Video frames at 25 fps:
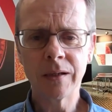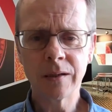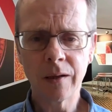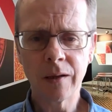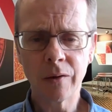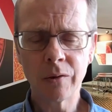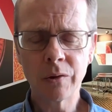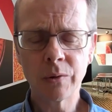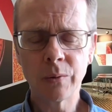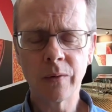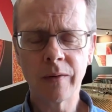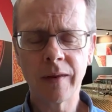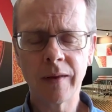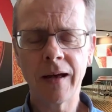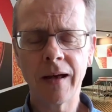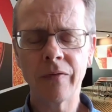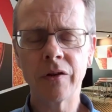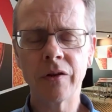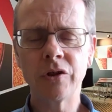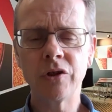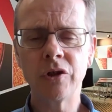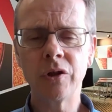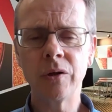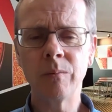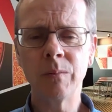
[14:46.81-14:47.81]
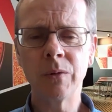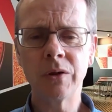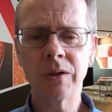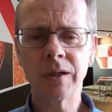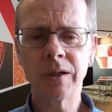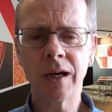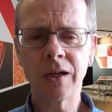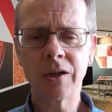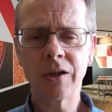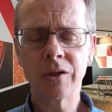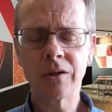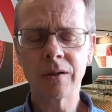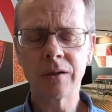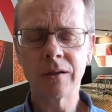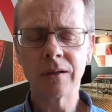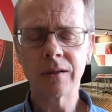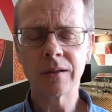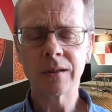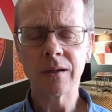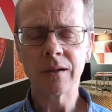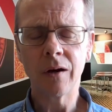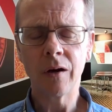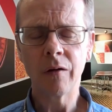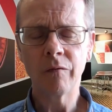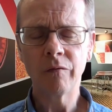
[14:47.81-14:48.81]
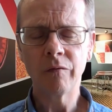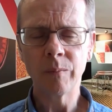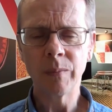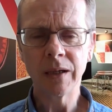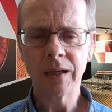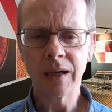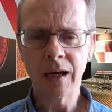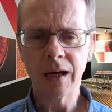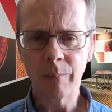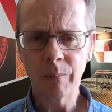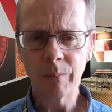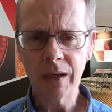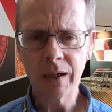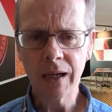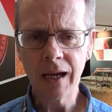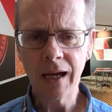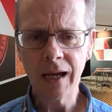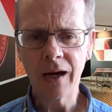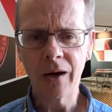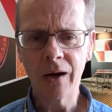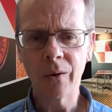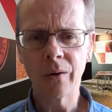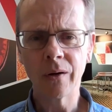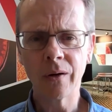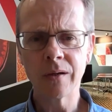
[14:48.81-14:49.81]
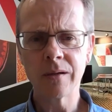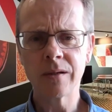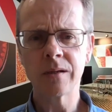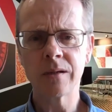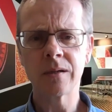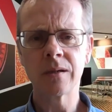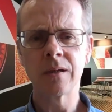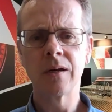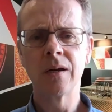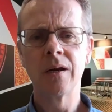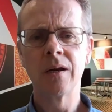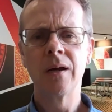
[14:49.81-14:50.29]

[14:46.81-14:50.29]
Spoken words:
Those without the gene mutations often become carers.